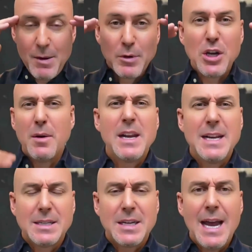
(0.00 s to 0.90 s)
would come in
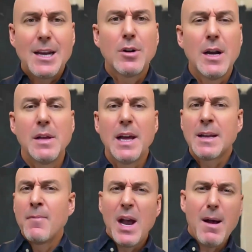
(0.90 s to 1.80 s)
as a tiger and I'd be
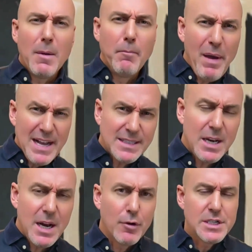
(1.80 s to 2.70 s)
like, I'm the best
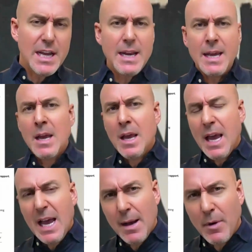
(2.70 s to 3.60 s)
that ever did it,
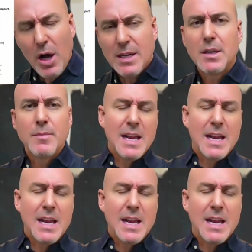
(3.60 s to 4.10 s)
and I'm awesome.